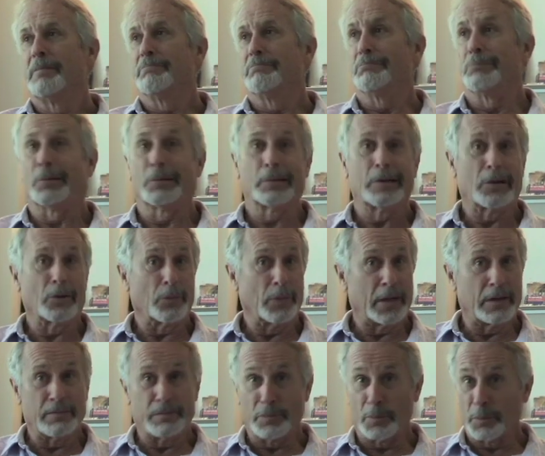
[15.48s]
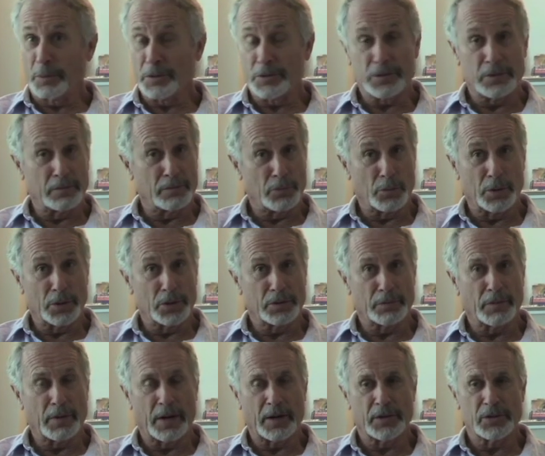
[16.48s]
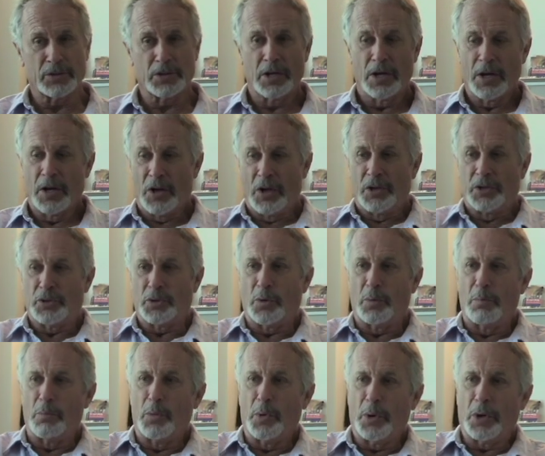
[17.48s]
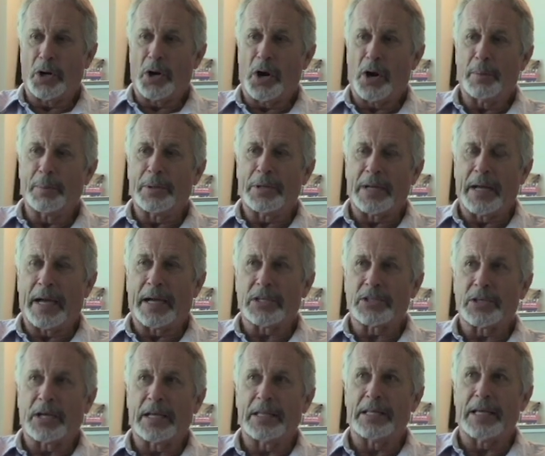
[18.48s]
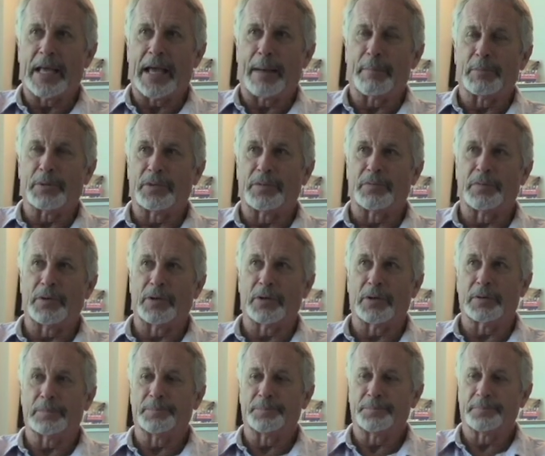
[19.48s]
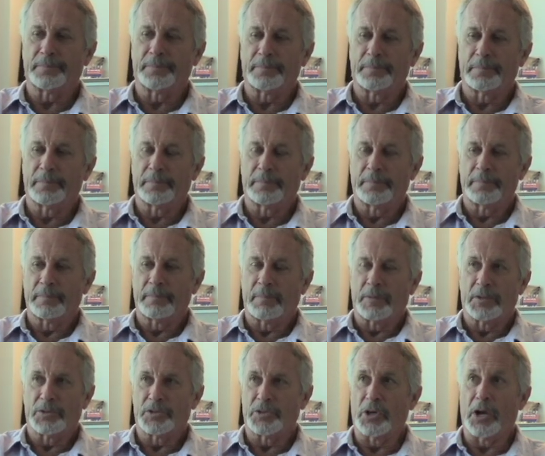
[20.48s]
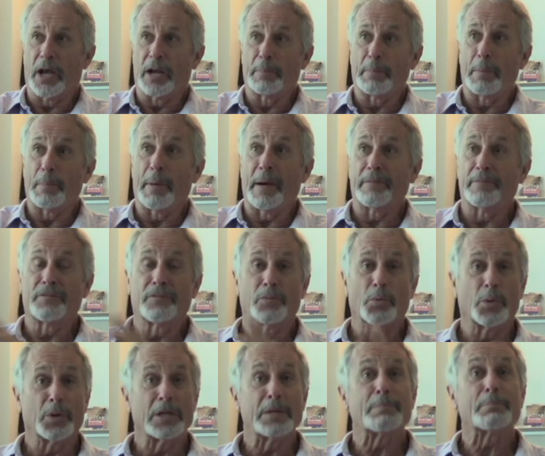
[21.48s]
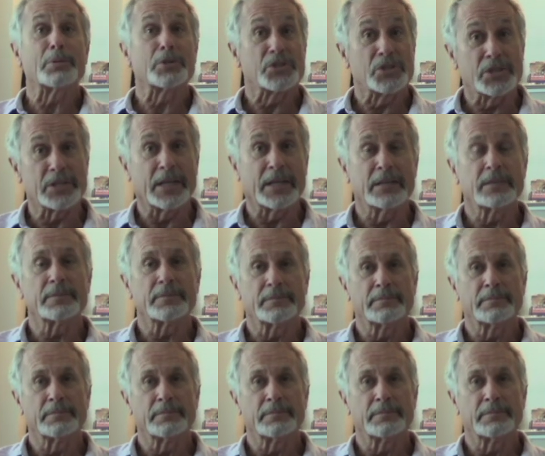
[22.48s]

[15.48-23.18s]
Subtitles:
burning rainforests and forest fires. So more carbon dioxide in the atmosphere has gone up about 40%.